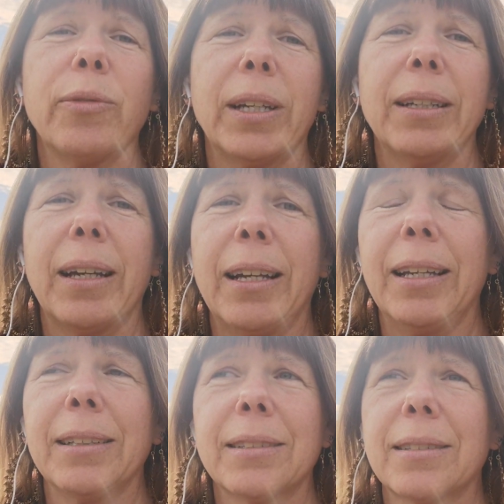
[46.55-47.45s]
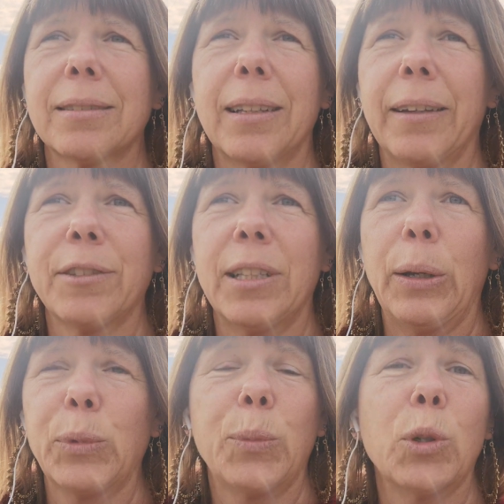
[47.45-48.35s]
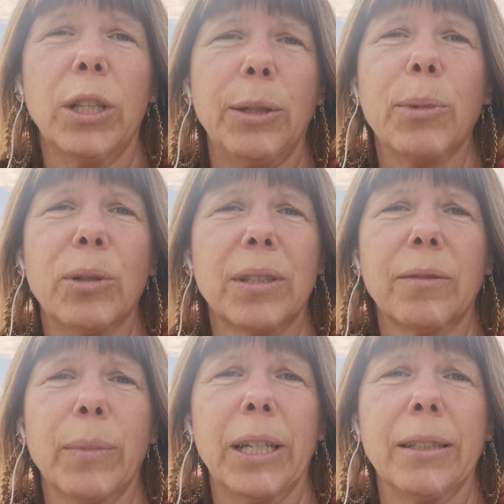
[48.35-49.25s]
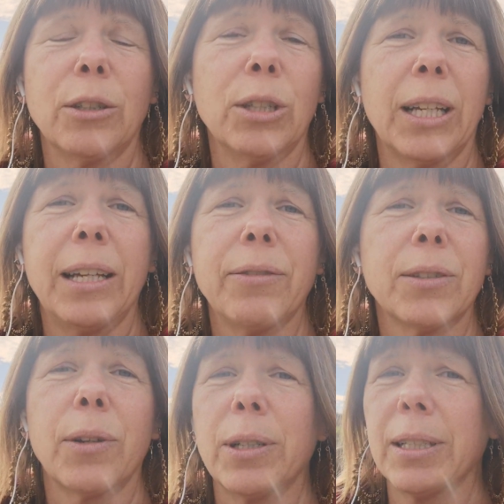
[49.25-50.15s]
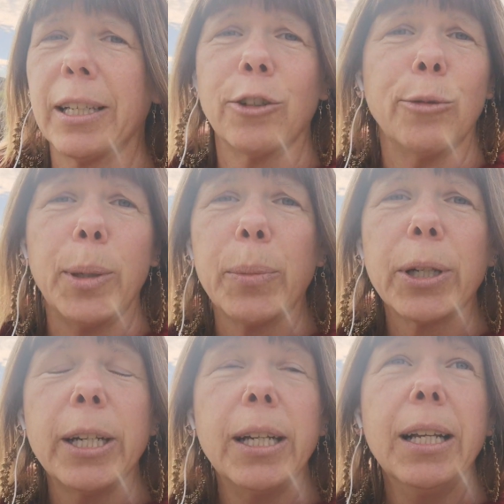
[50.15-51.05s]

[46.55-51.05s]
I have slept poorly most of my adult life, as far as I can remember,